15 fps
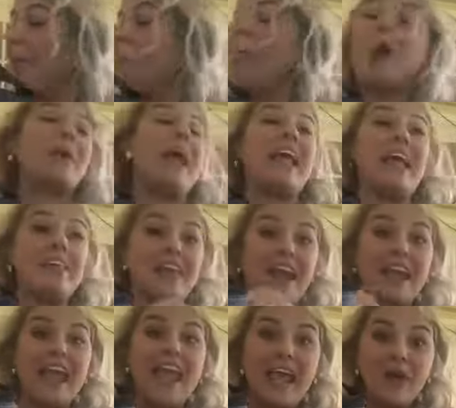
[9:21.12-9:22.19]
Okay, and then I
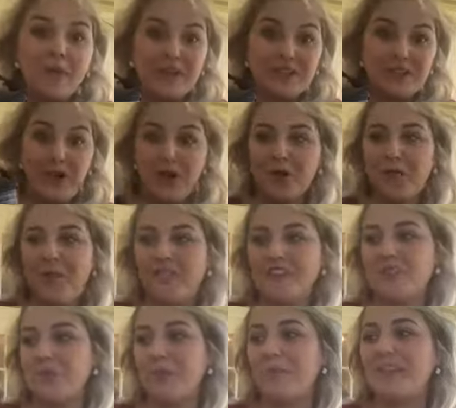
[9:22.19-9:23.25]
can't wait to talk about
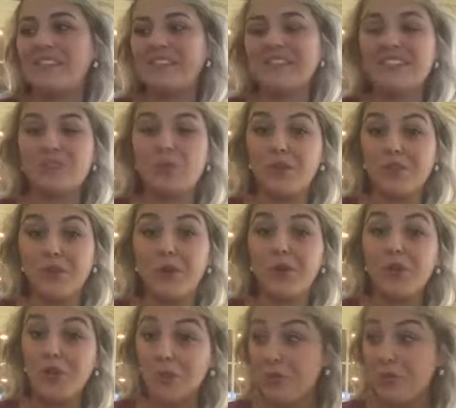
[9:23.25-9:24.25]
this one because this is one of our new